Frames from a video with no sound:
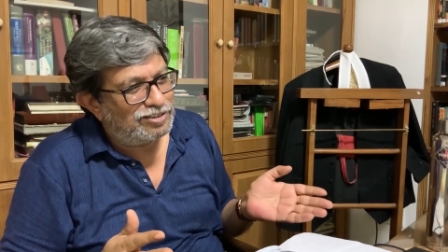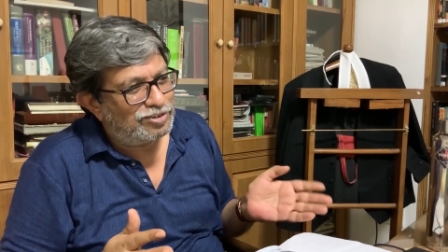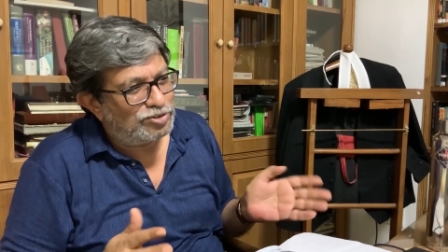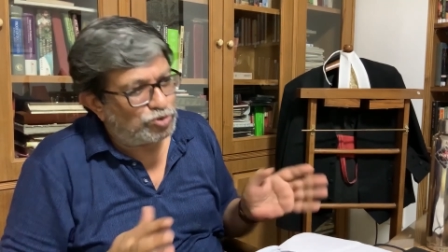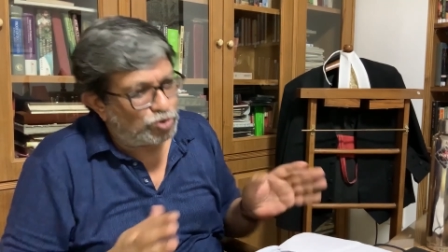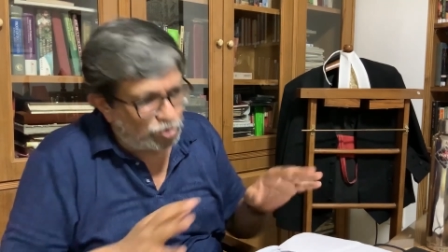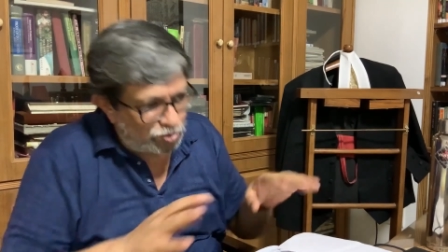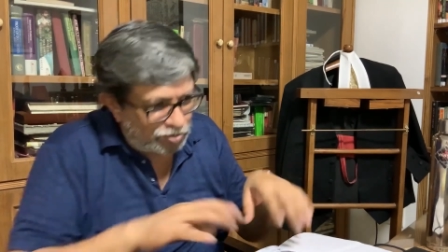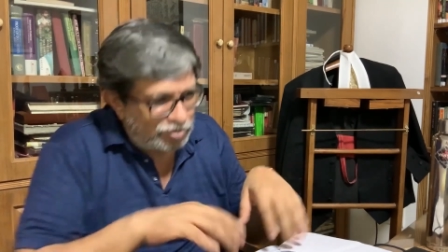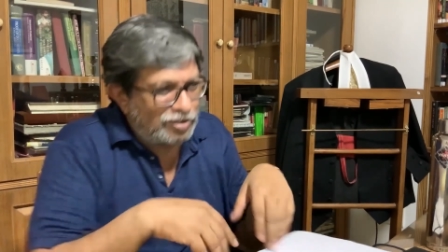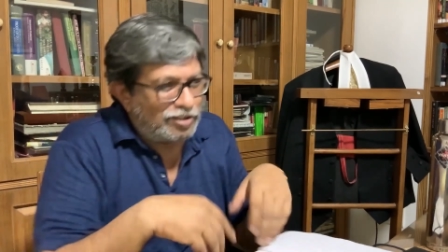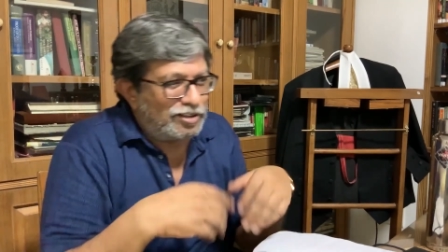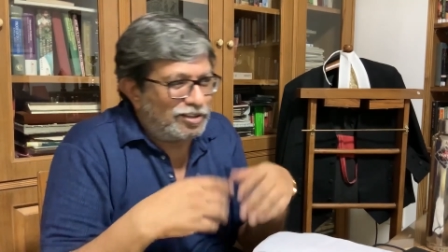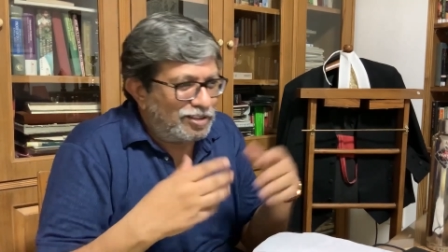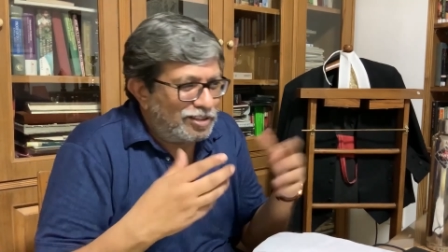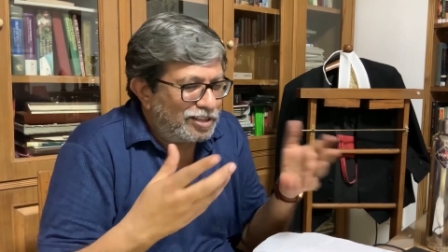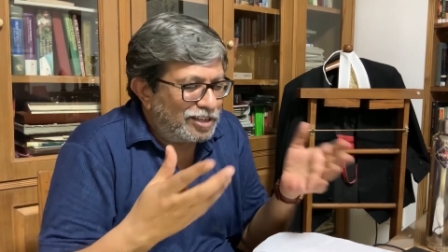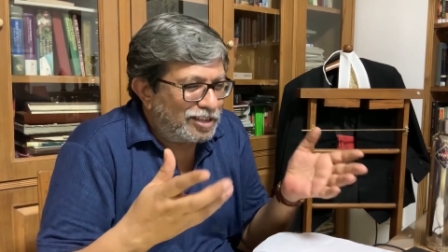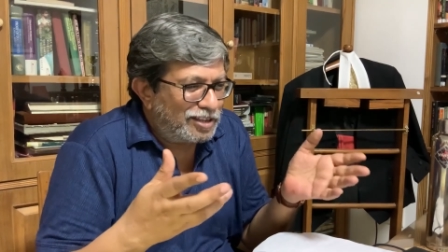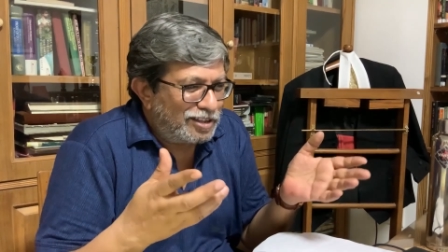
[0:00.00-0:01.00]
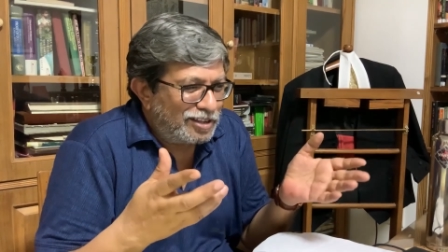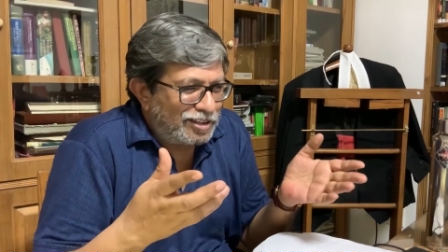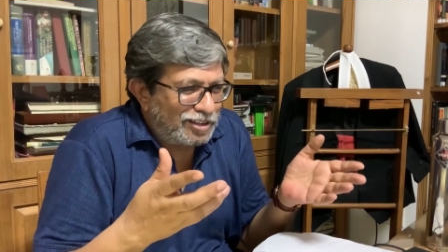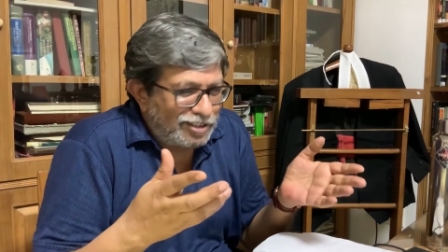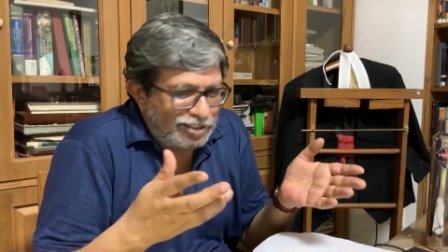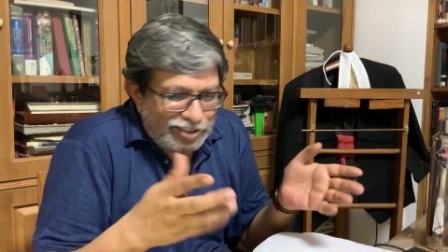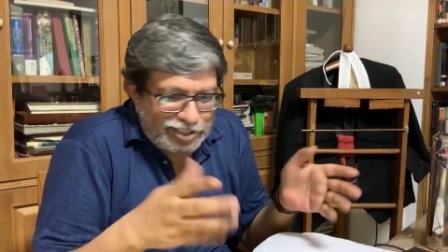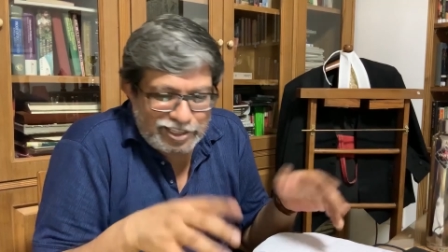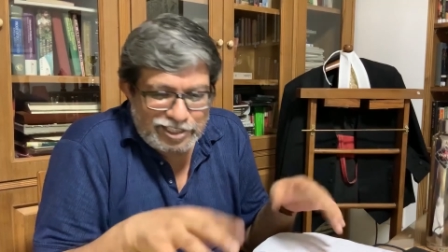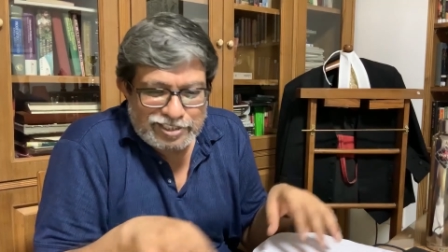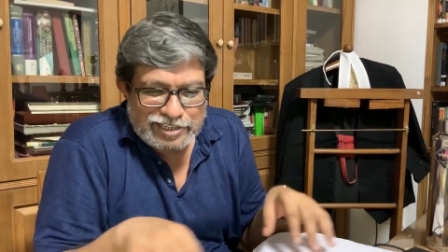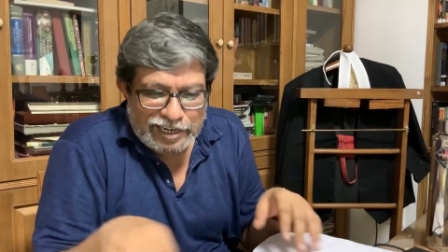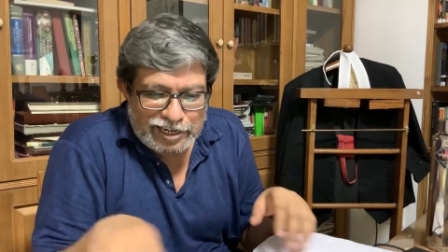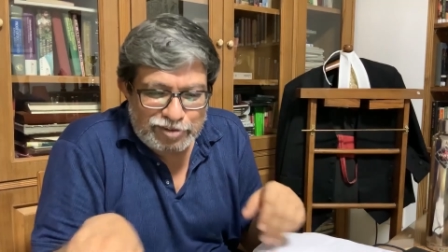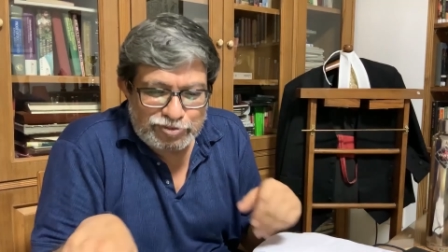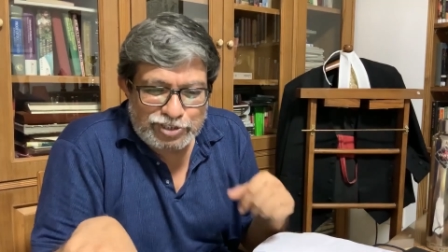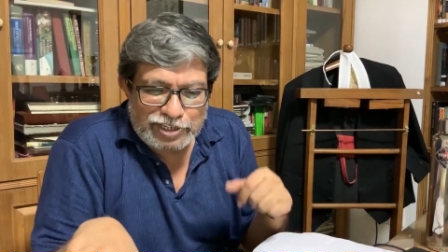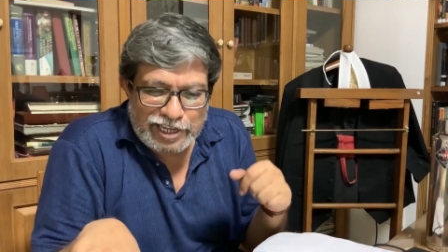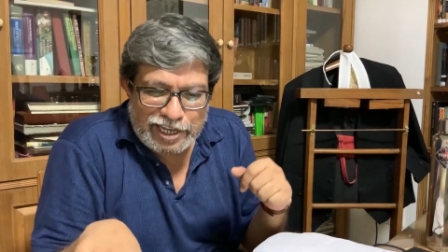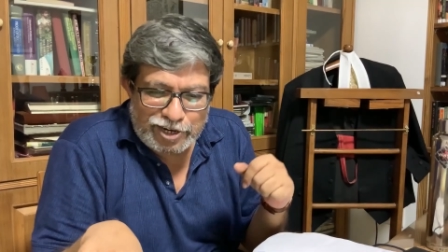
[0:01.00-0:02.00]
So these kind
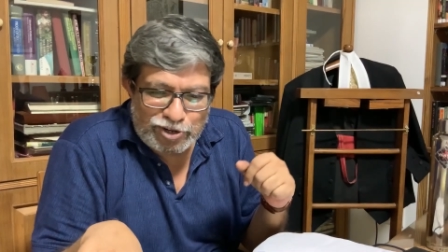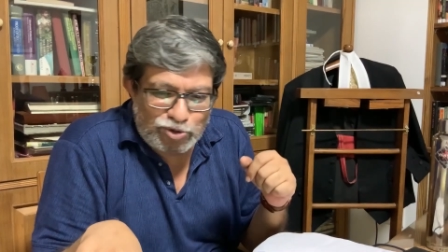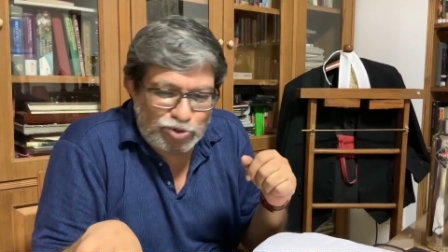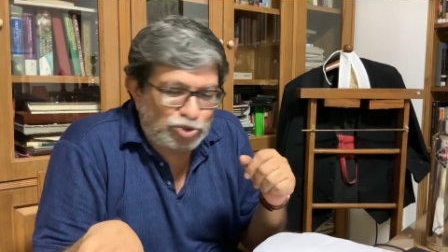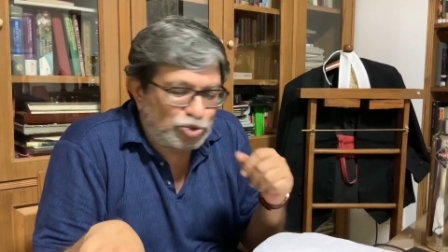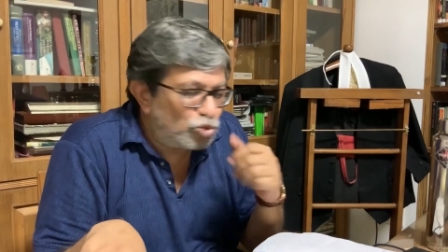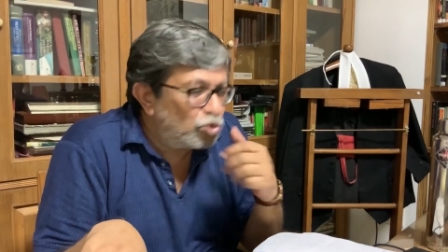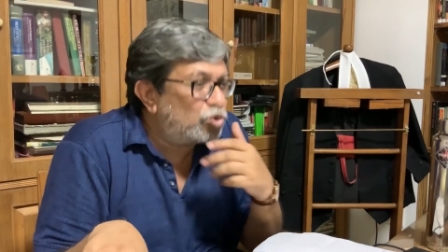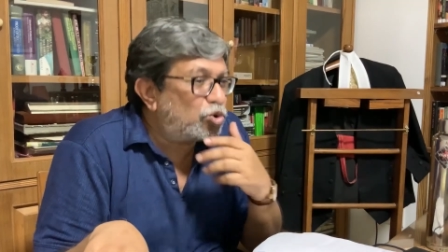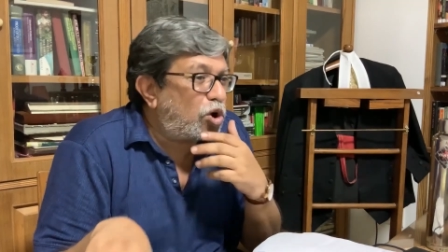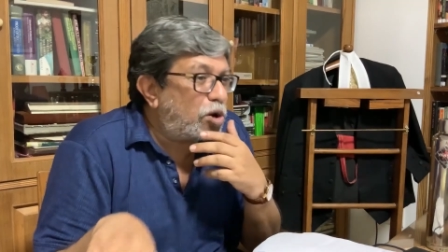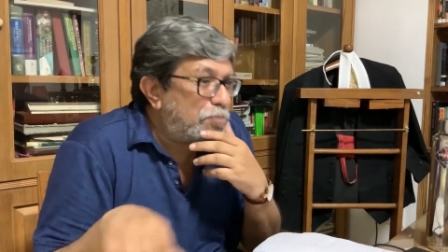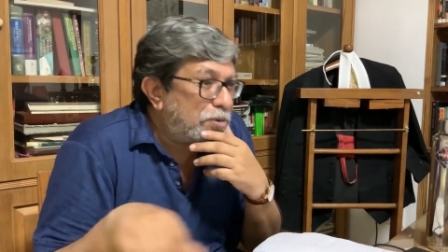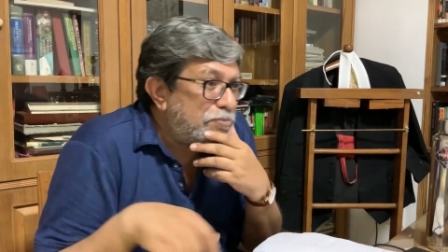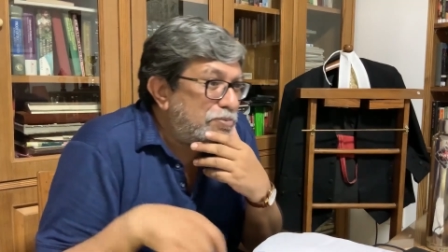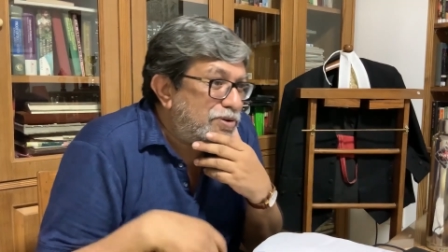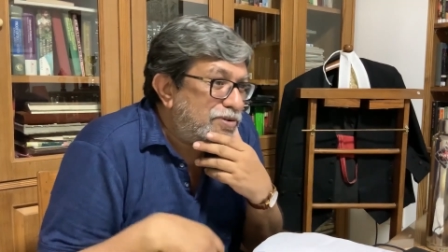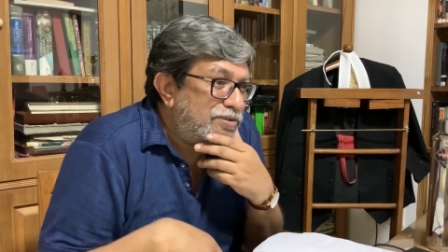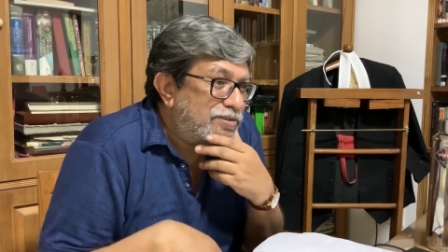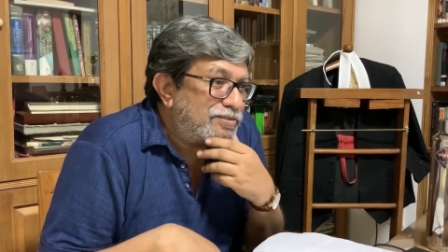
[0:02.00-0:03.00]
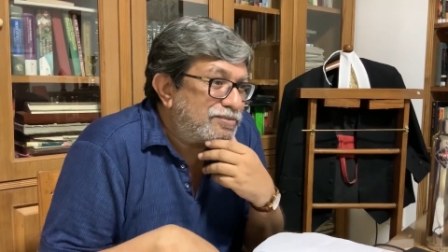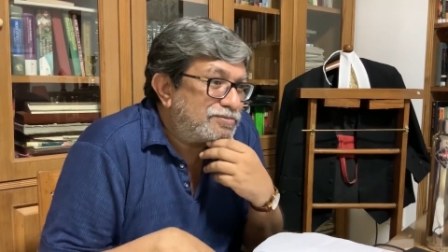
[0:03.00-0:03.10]
of scenarios do crop up